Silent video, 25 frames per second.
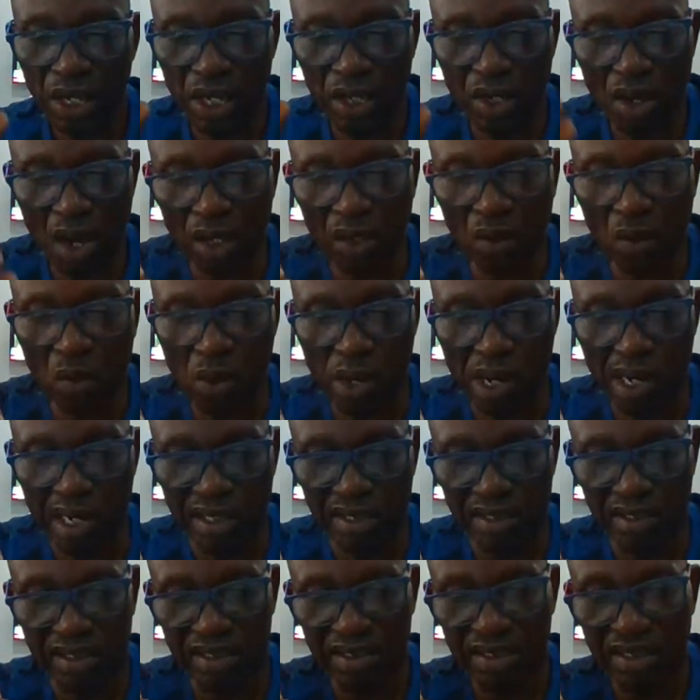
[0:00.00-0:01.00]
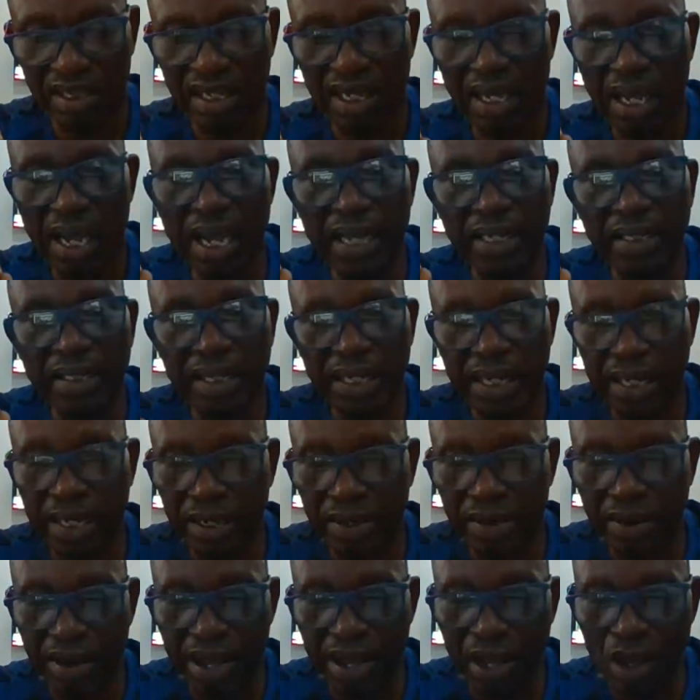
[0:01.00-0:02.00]
In other words, a
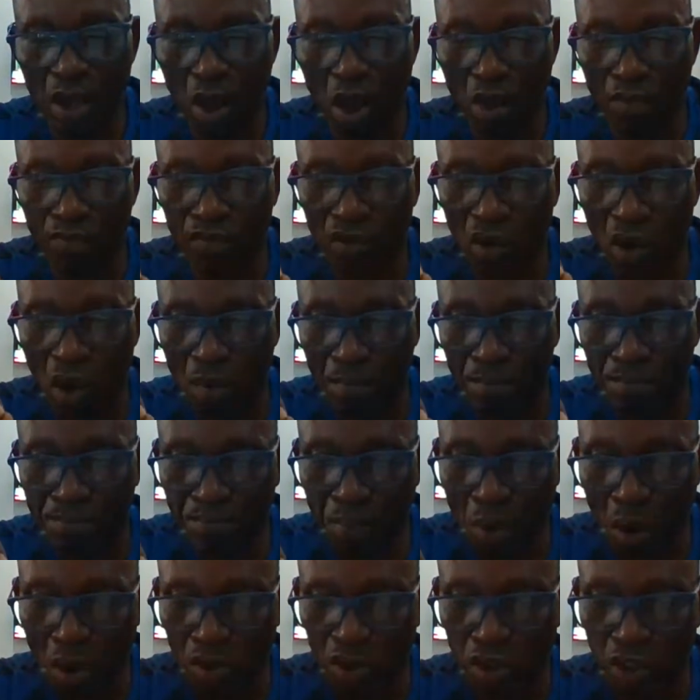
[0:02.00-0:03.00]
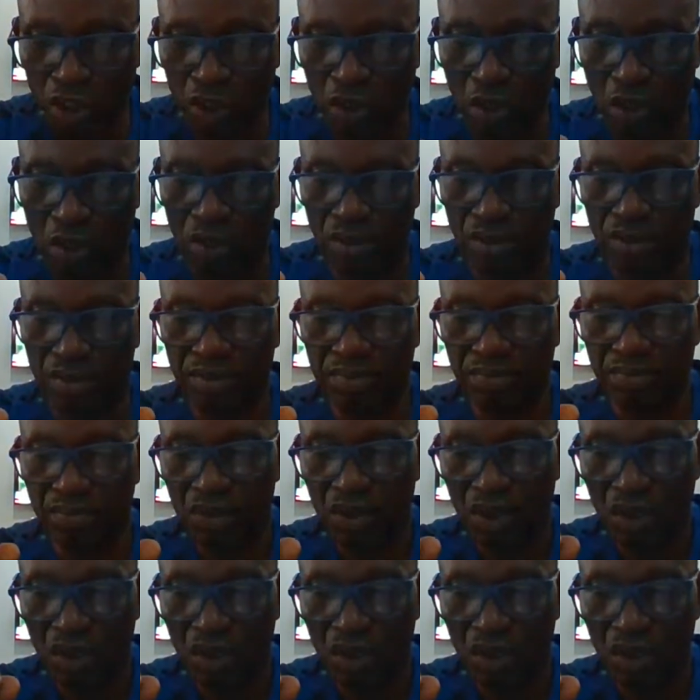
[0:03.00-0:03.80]
degree of compulsion